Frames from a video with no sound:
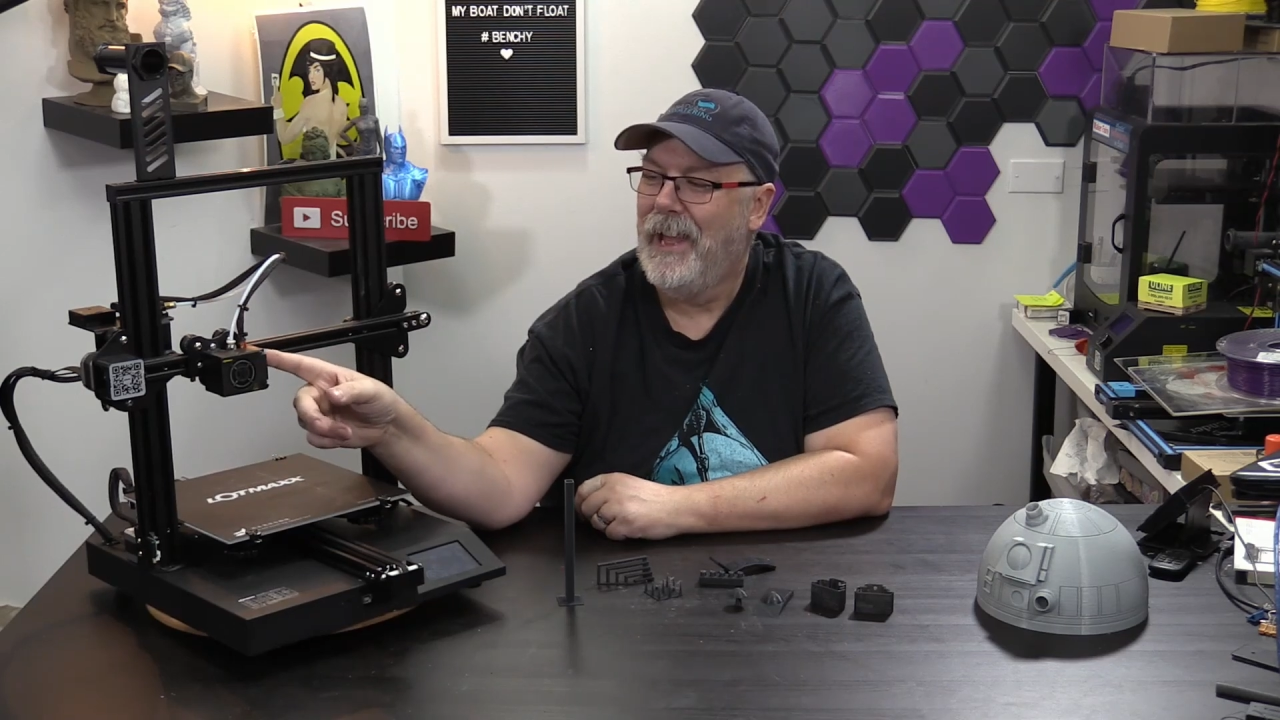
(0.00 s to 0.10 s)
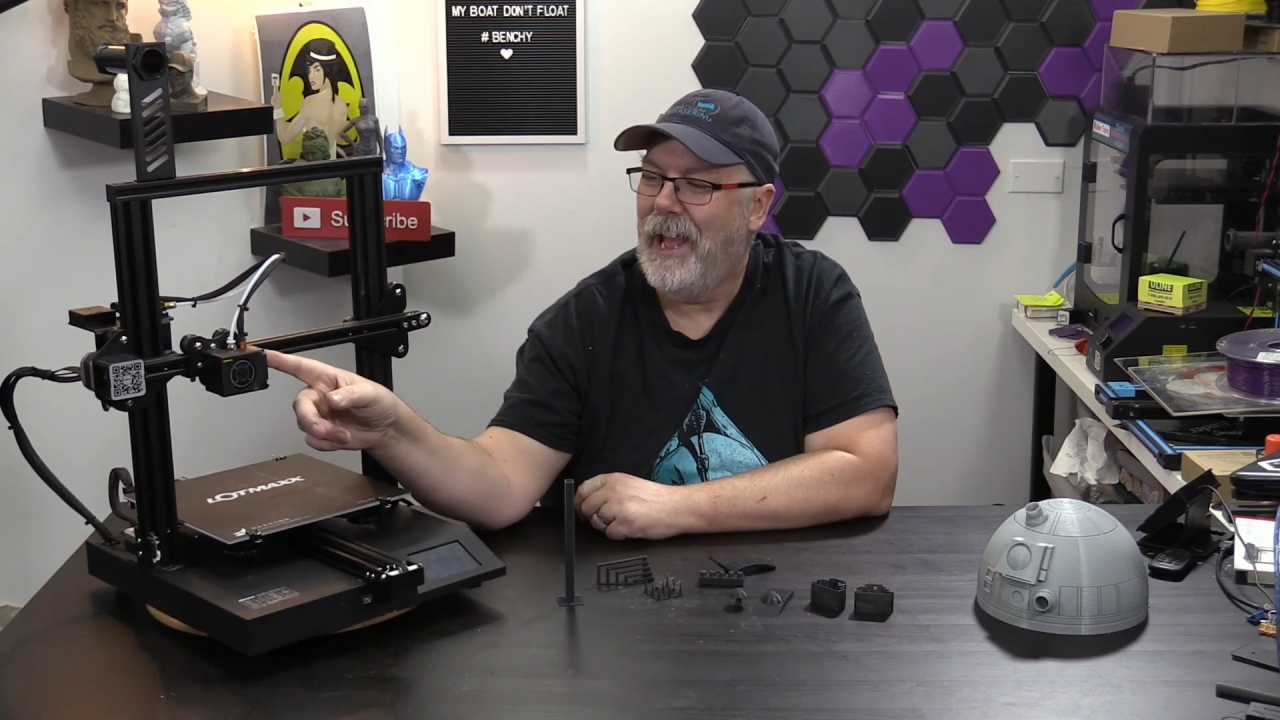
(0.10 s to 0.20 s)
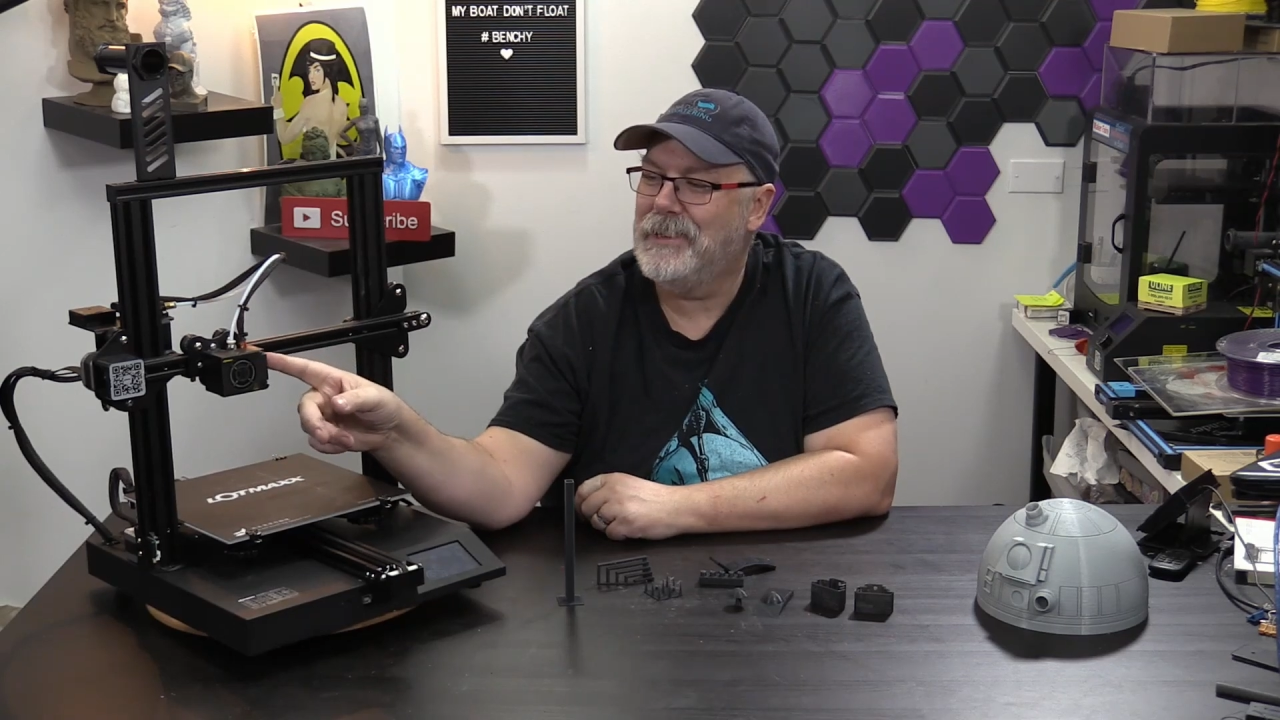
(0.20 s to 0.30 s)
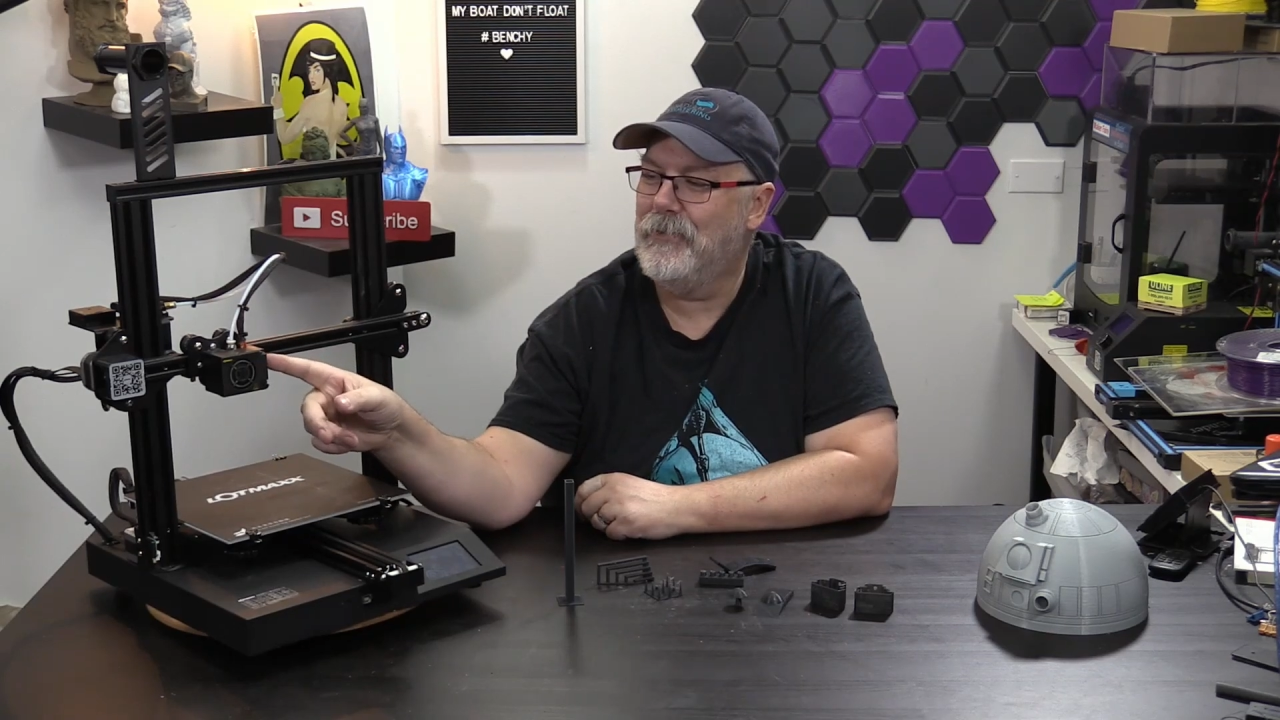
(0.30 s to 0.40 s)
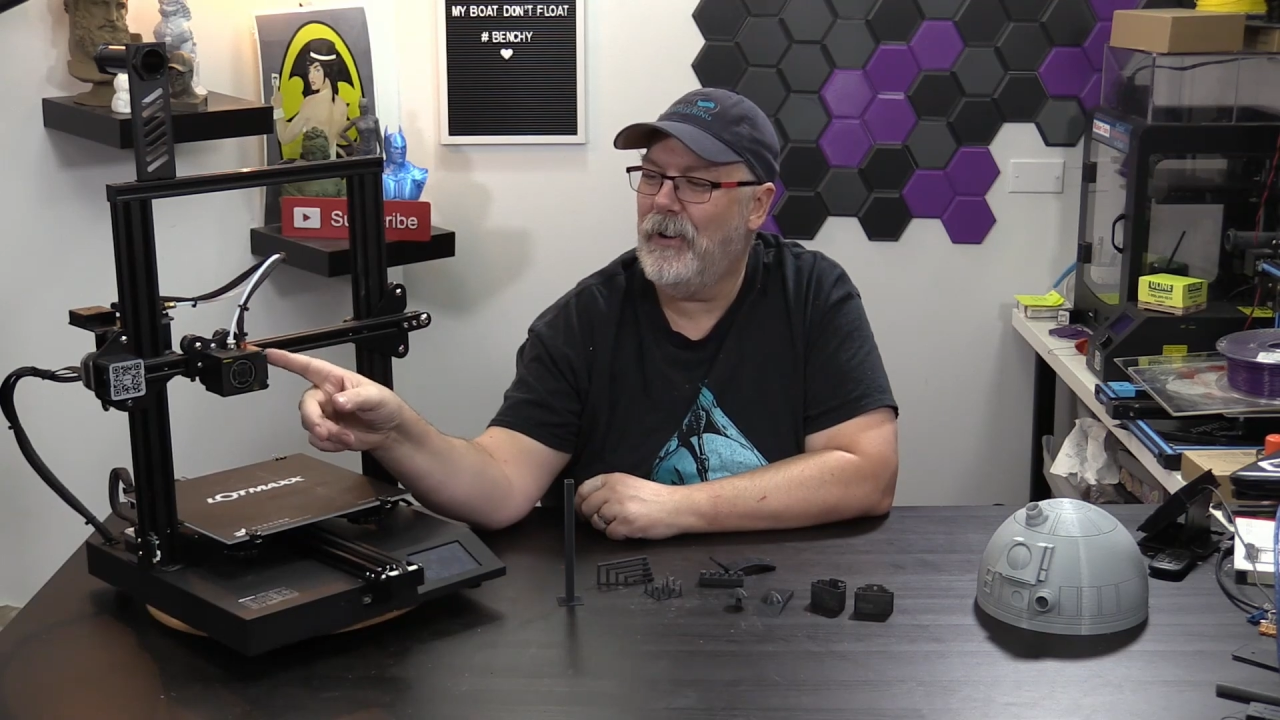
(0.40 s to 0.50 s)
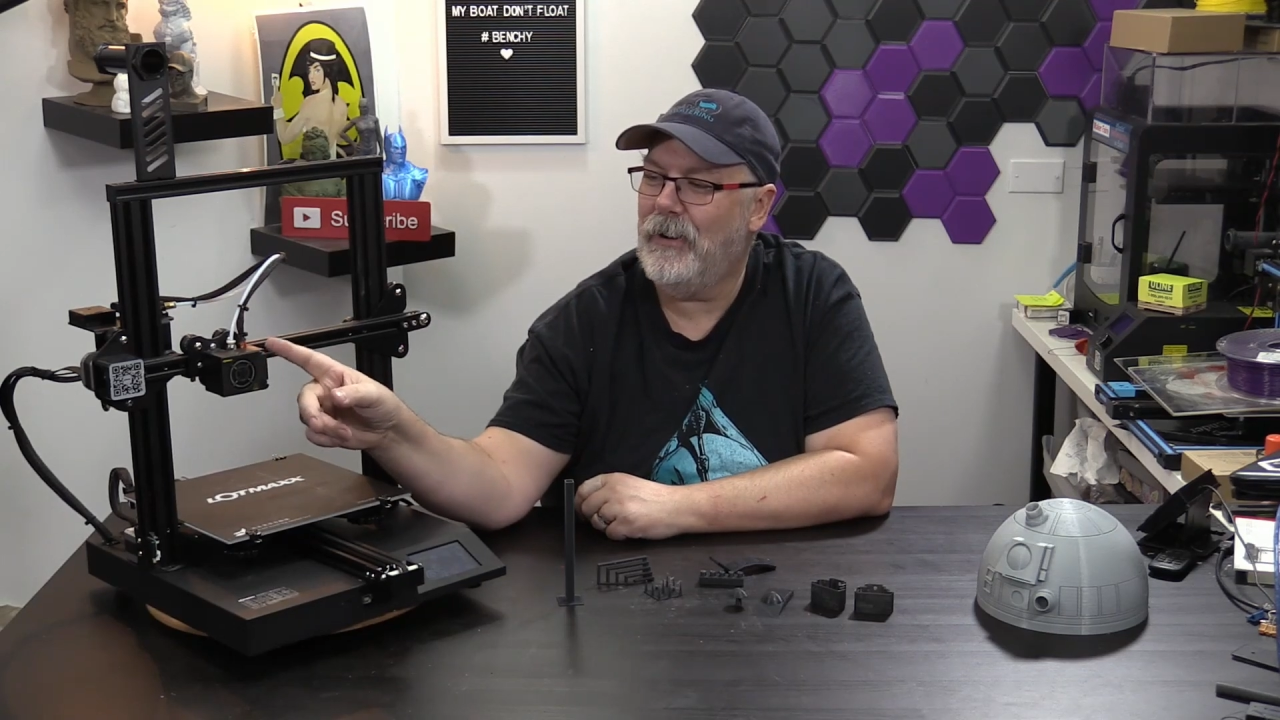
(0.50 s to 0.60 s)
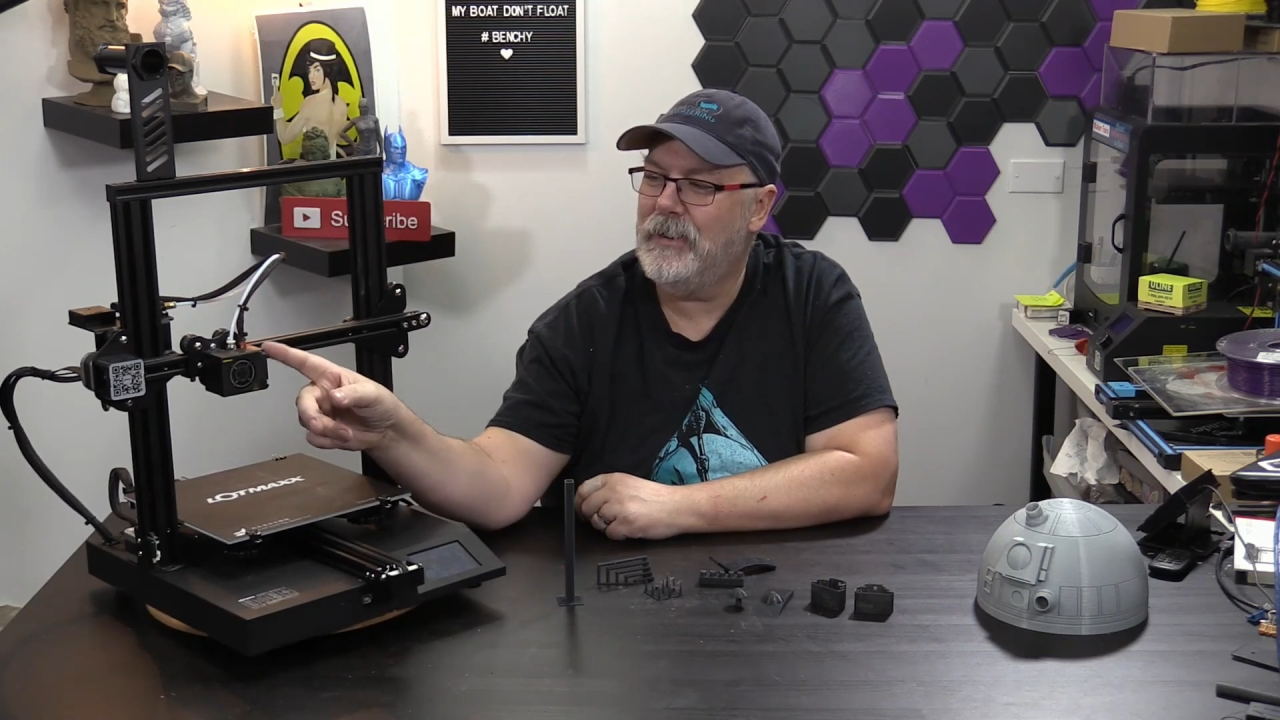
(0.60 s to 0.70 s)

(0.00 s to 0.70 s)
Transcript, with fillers: has a very